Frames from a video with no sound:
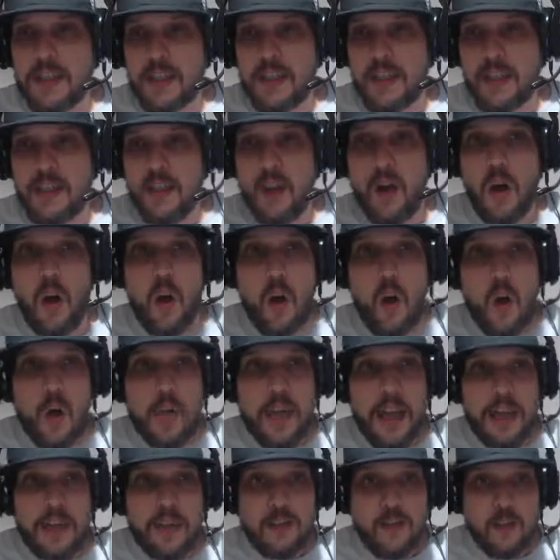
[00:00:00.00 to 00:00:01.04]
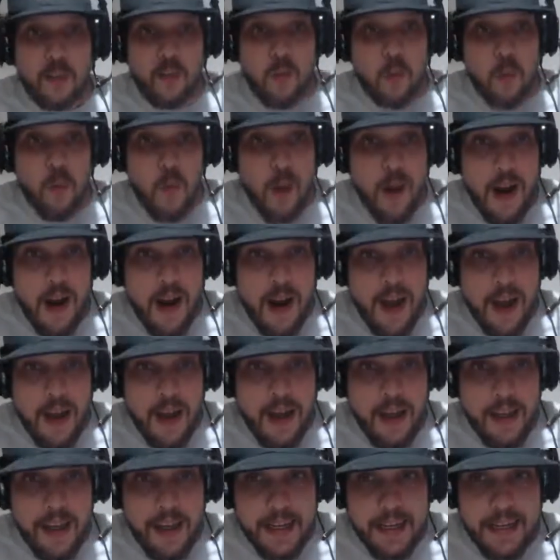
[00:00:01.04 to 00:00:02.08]
and that's
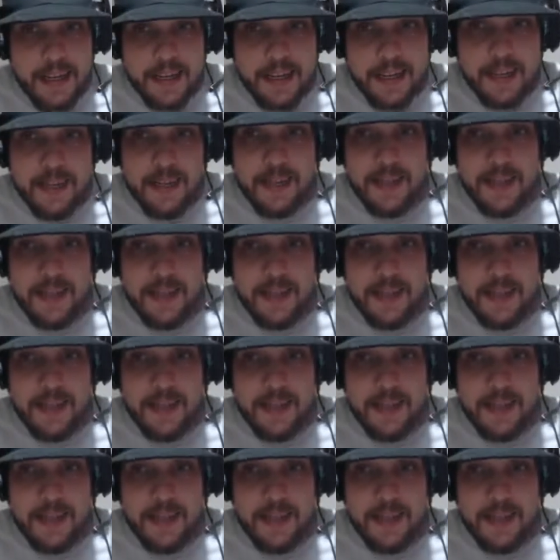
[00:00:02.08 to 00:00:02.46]
right.